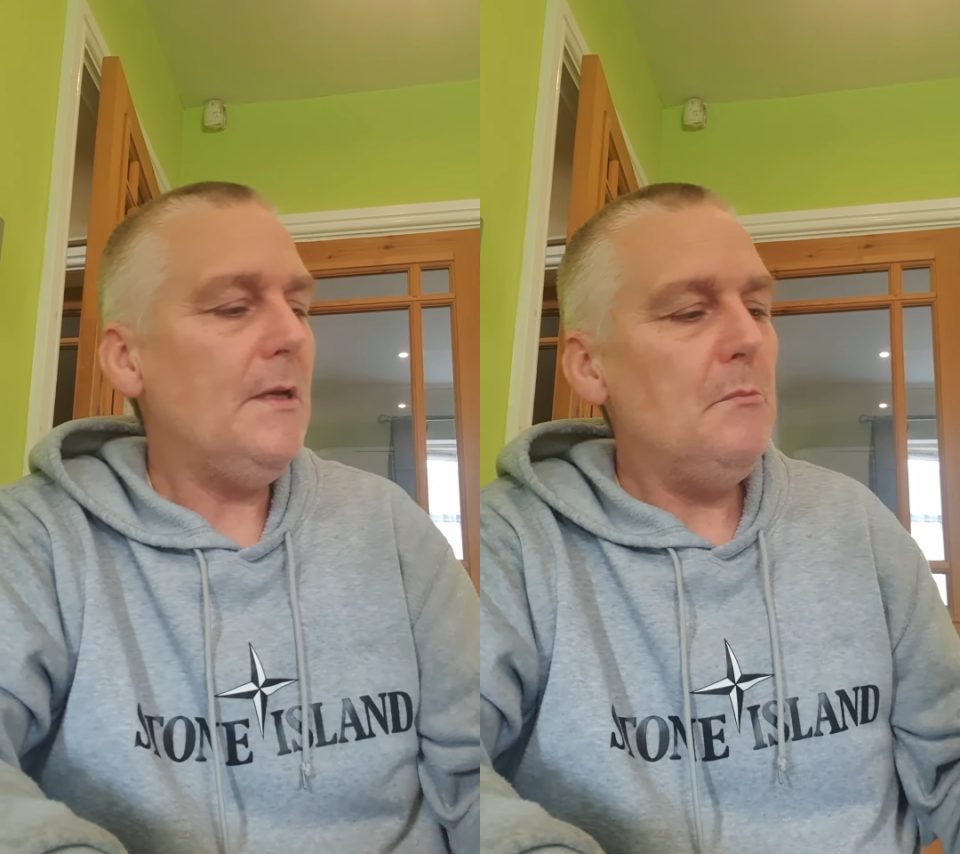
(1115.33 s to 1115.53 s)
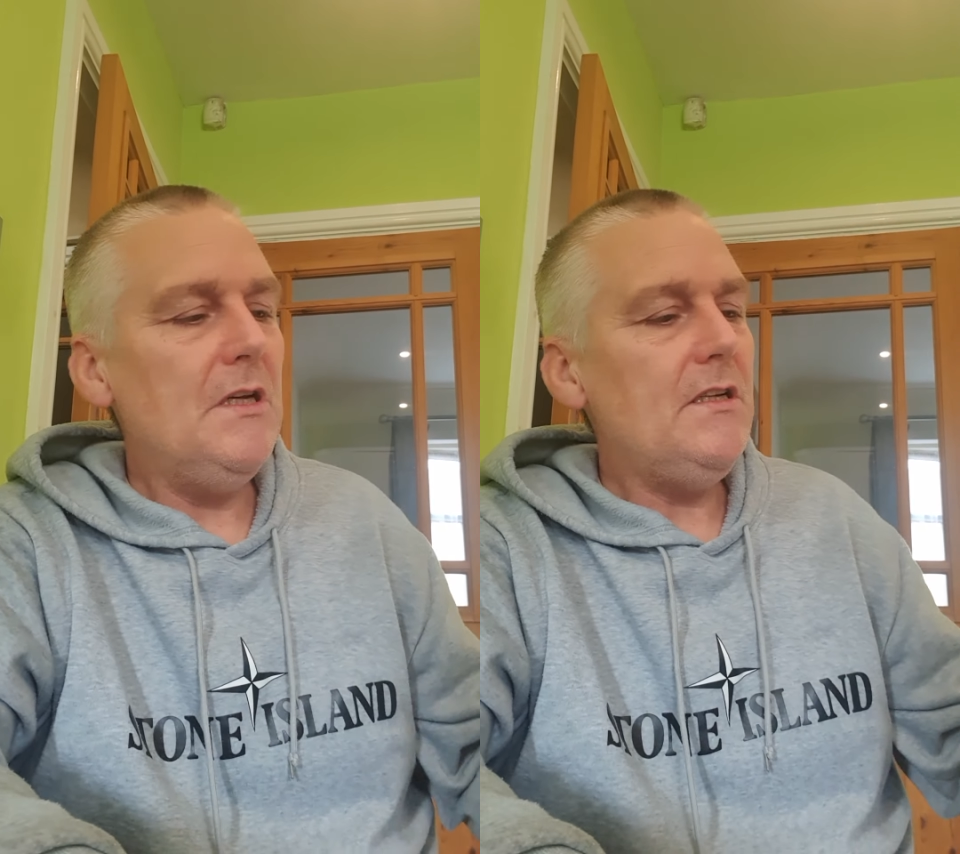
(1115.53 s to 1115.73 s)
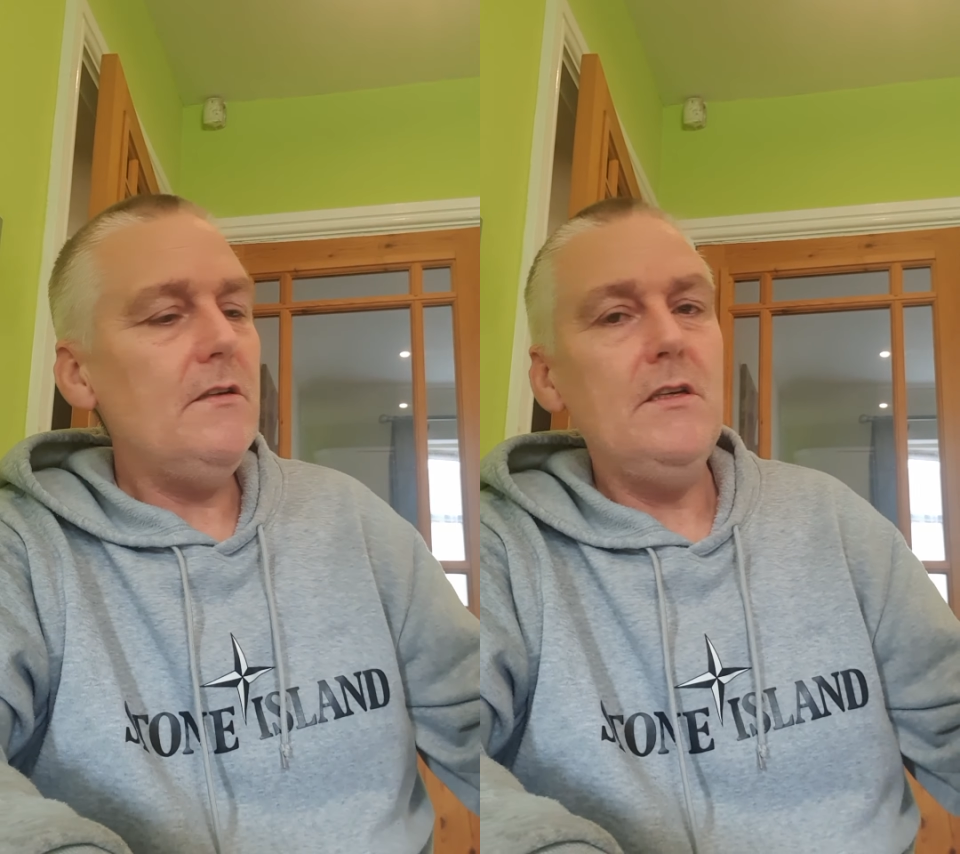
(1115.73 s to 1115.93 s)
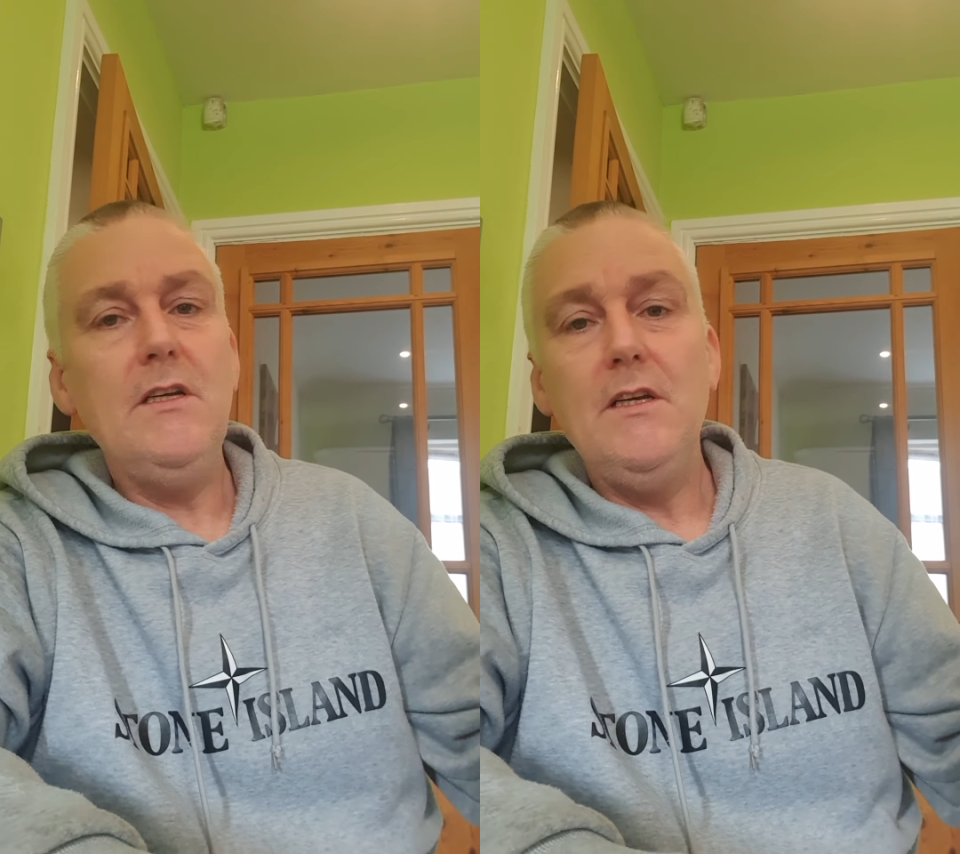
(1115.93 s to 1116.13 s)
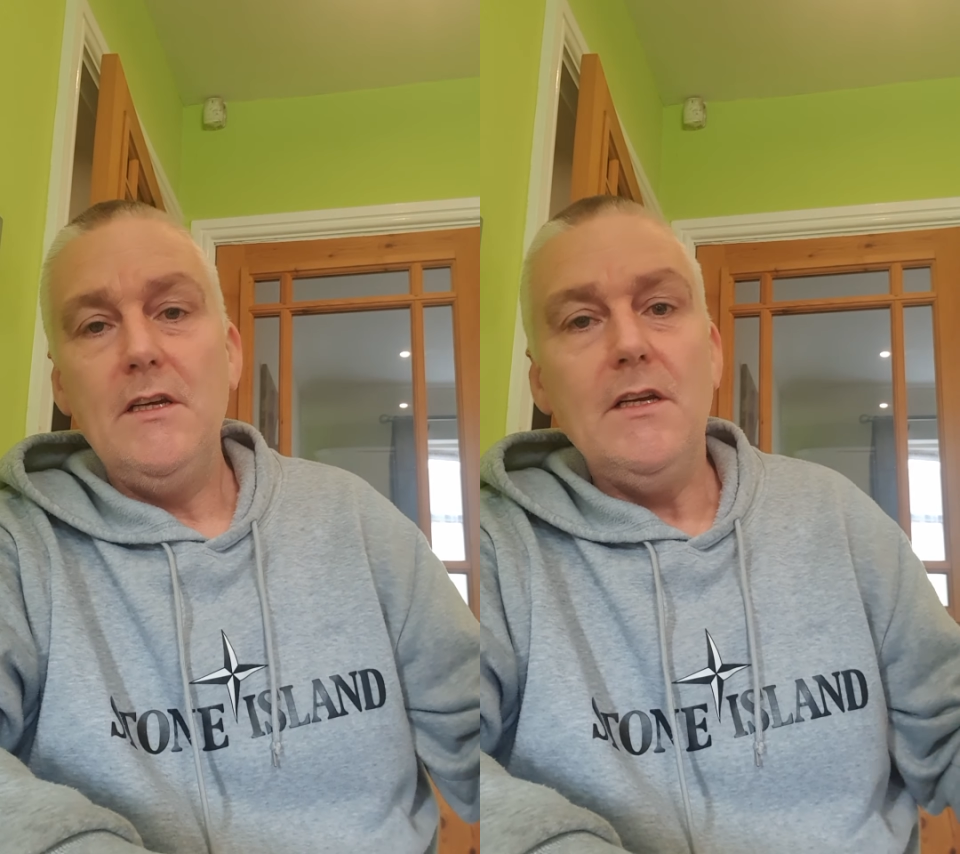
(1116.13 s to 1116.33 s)
But
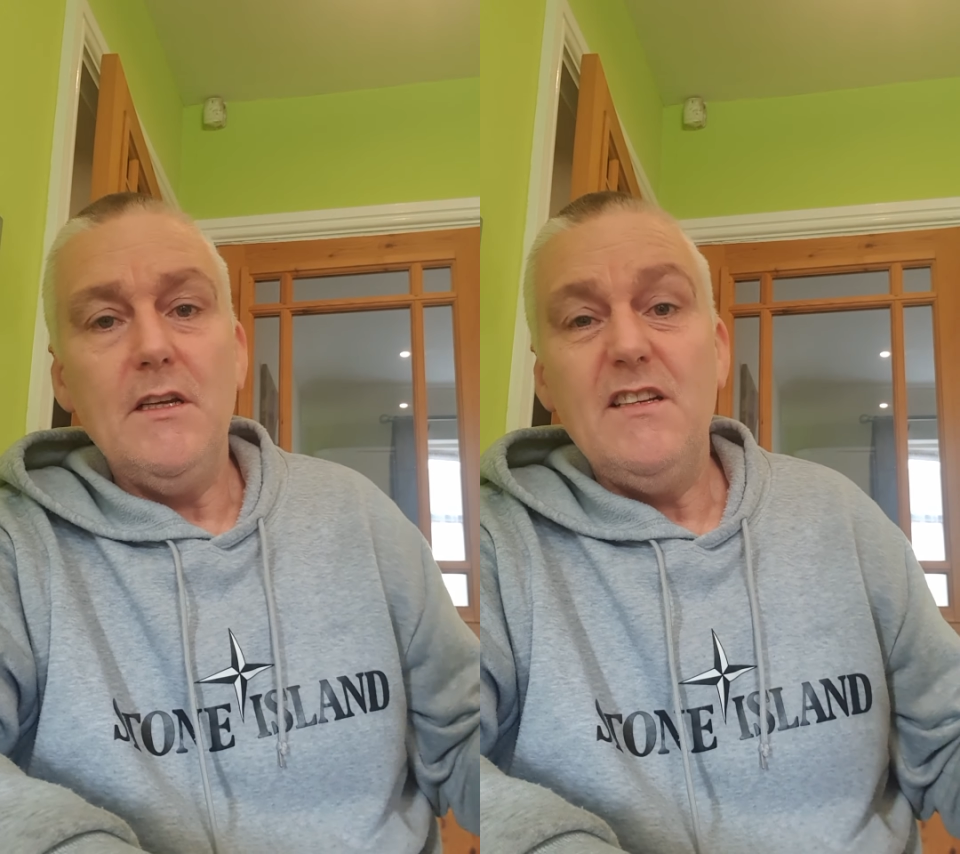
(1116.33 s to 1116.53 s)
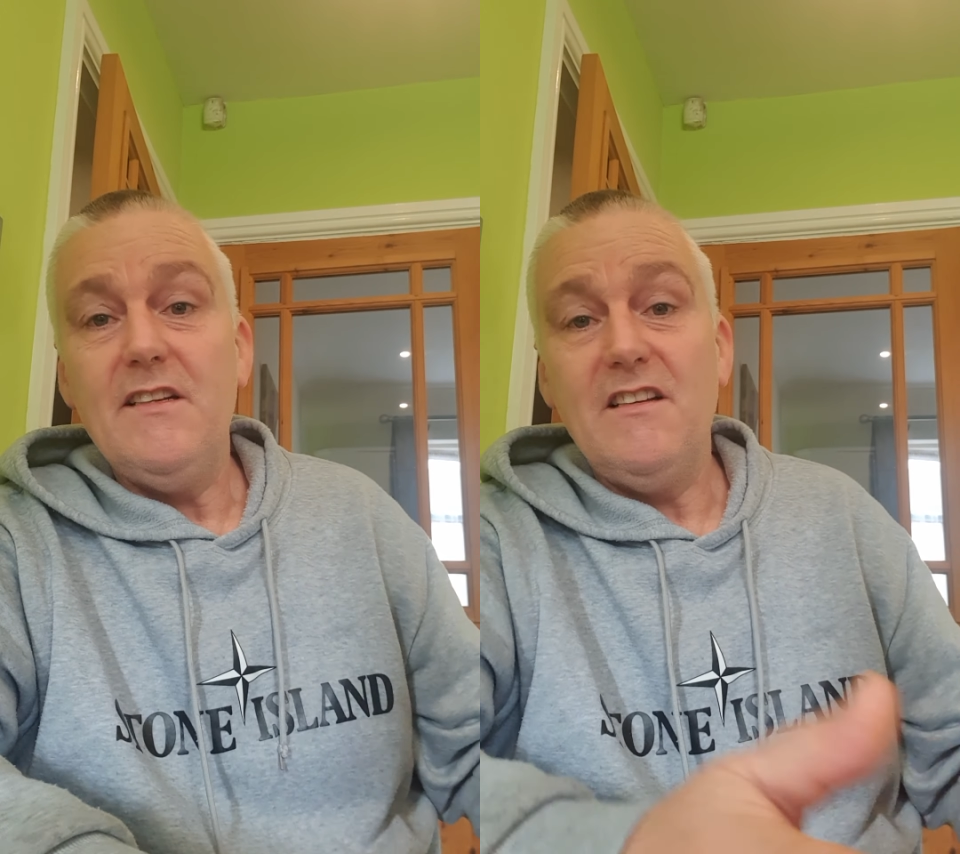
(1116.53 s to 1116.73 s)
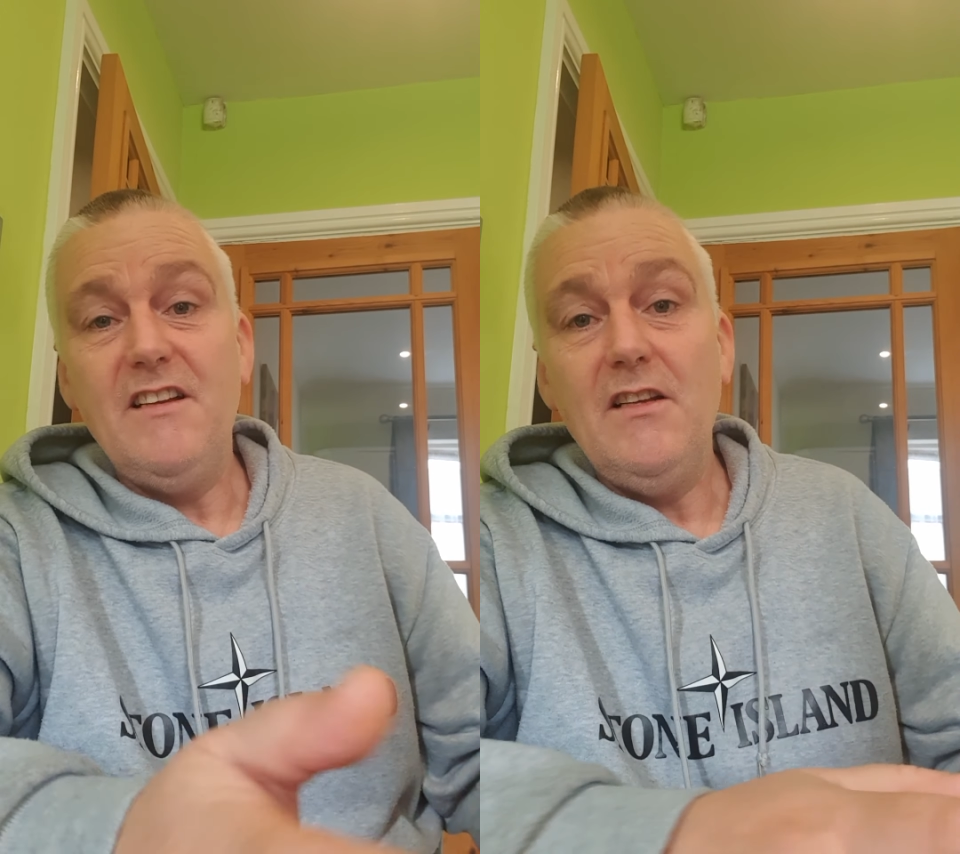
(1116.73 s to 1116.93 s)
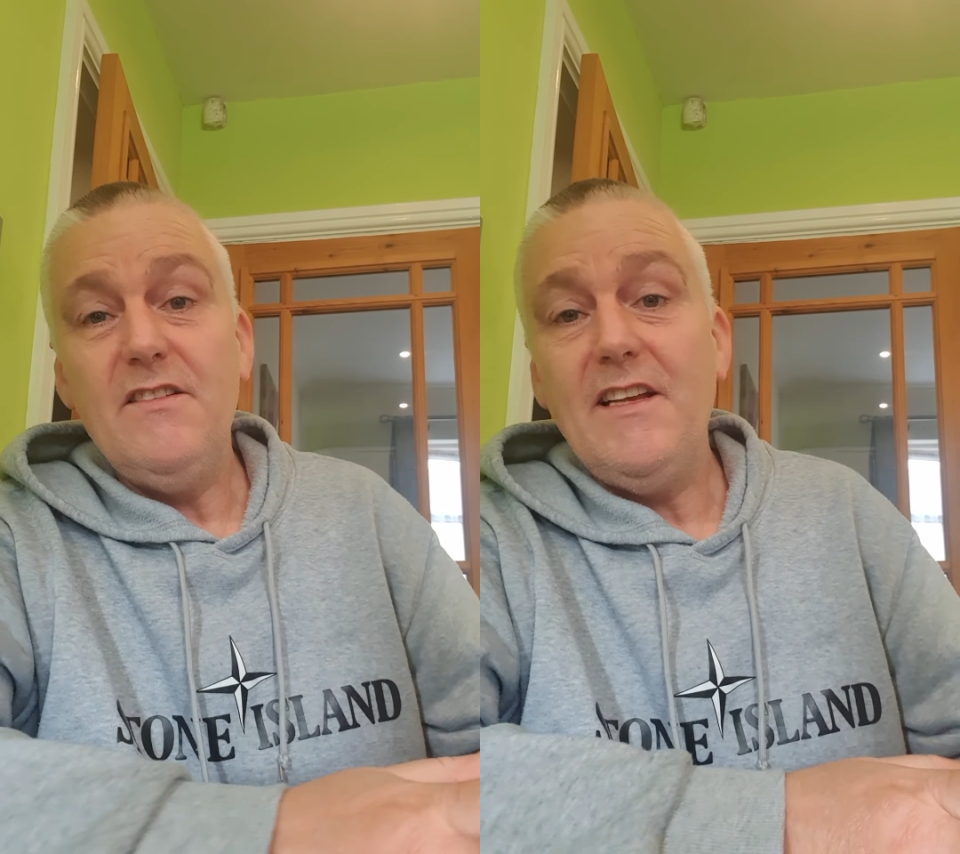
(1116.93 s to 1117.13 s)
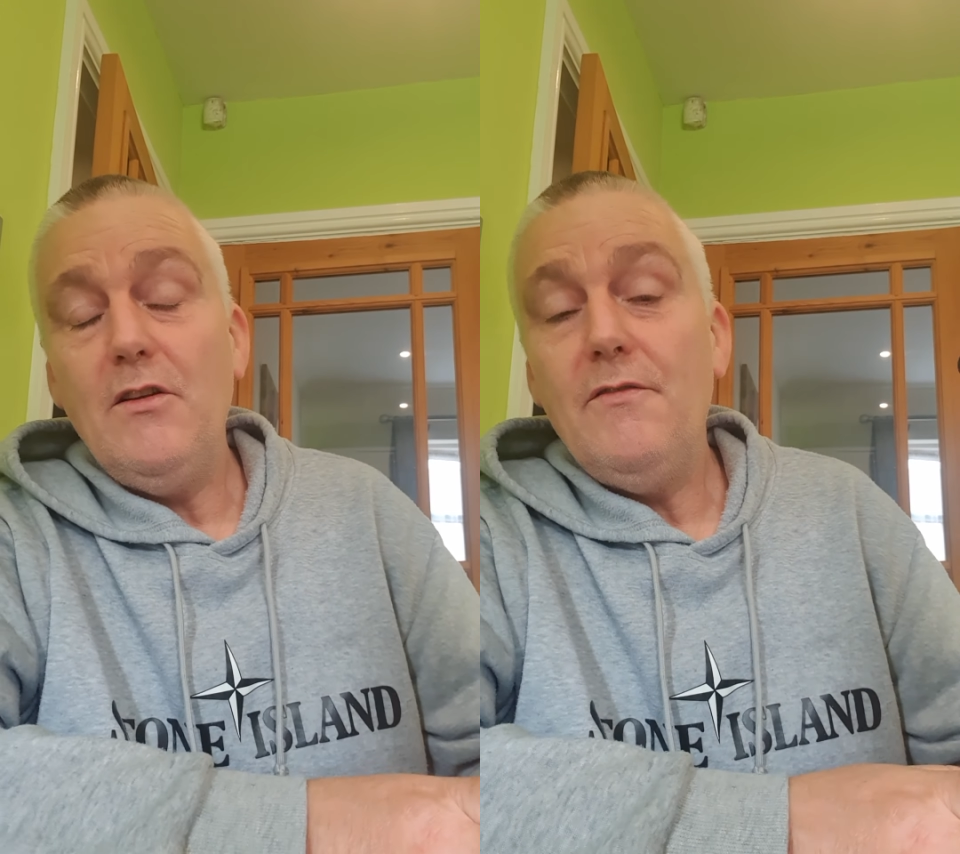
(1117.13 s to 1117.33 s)

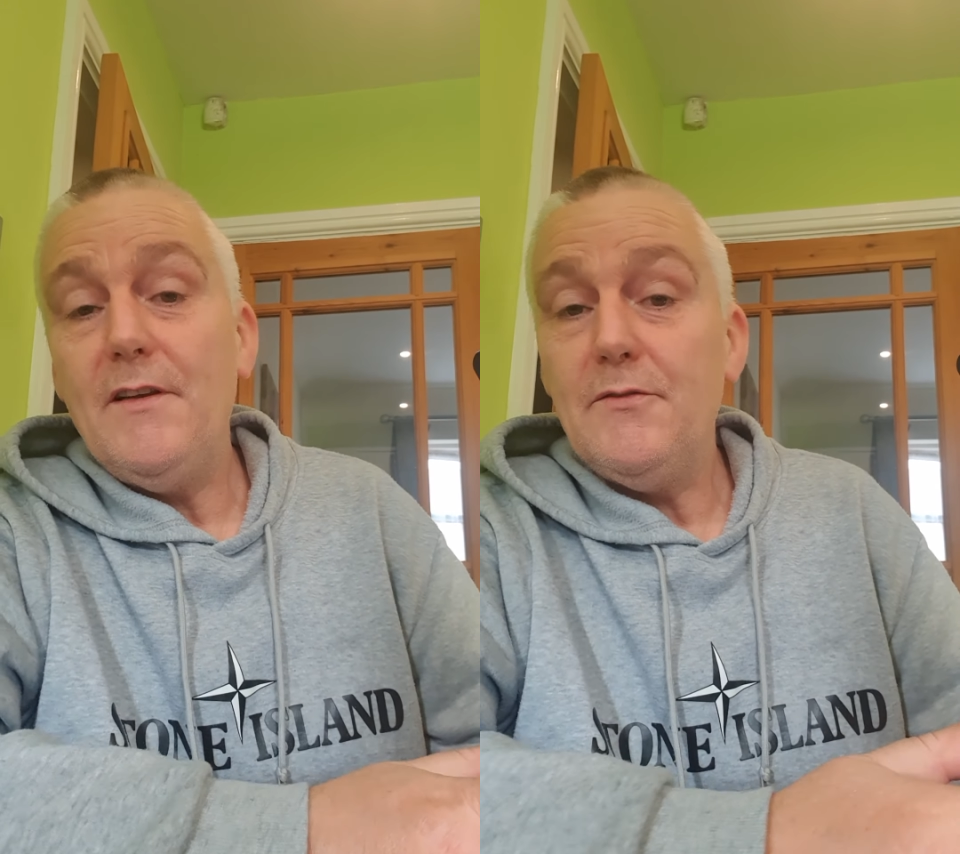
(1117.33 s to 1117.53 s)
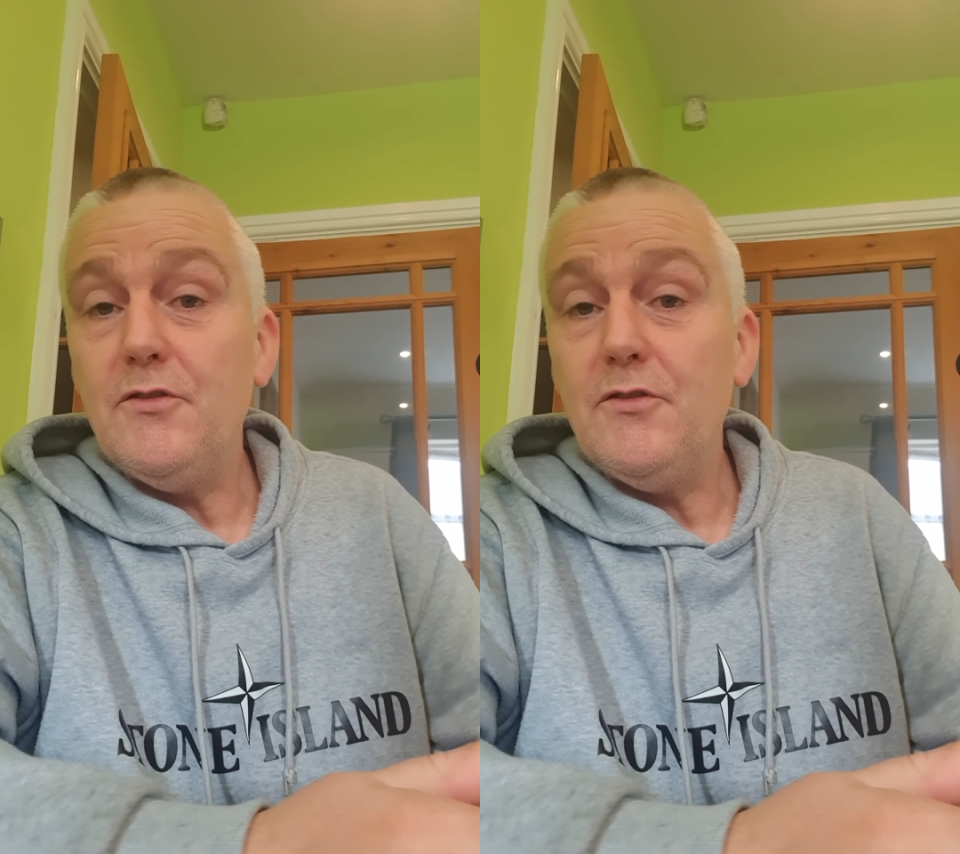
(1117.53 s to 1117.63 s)
they love it.